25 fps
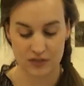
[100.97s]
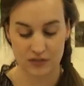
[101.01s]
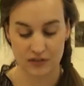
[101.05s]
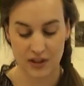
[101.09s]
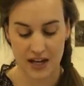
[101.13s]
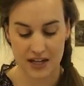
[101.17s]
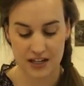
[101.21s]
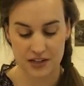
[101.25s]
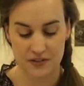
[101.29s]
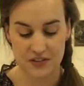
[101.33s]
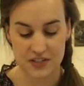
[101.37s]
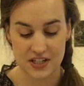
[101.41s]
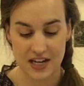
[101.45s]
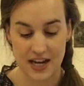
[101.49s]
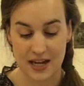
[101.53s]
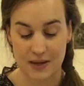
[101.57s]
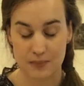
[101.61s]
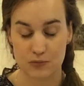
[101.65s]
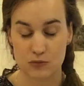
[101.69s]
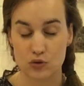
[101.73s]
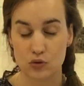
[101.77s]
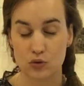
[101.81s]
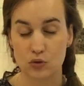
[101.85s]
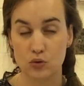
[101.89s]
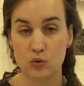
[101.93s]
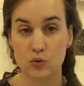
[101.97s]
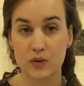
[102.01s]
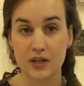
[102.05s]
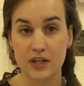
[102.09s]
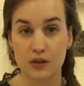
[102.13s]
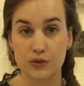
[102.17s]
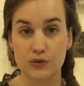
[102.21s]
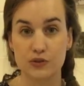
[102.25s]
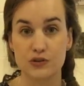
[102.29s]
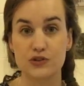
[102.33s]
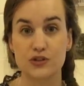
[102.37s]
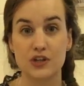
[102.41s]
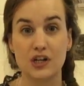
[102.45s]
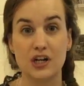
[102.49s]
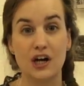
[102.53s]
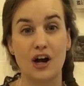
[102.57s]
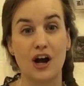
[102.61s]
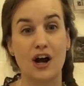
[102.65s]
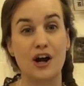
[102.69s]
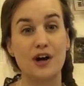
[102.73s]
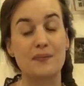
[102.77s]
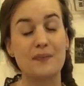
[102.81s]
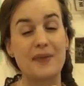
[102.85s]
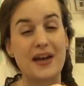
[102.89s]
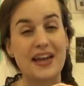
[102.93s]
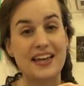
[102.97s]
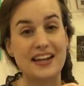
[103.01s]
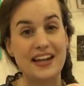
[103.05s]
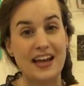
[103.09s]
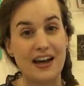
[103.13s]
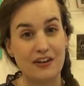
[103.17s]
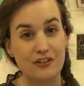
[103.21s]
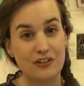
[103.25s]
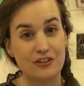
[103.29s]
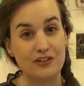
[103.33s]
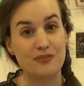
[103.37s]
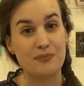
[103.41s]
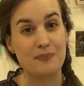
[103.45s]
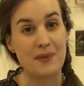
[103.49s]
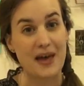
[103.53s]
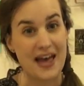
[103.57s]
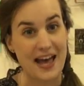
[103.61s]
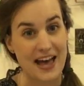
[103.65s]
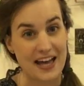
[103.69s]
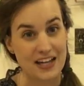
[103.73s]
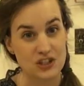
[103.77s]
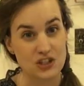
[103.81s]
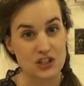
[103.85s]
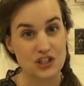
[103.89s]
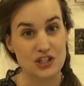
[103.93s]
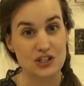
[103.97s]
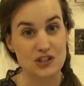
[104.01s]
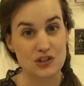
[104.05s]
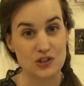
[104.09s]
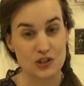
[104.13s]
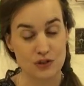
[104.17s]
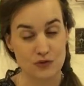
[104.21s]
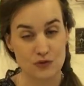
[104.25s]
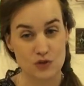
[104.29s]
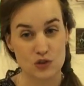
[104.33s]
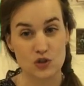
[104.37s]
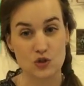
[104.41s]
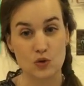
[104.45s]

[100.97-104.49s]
A lot of times quilts are made out of patches of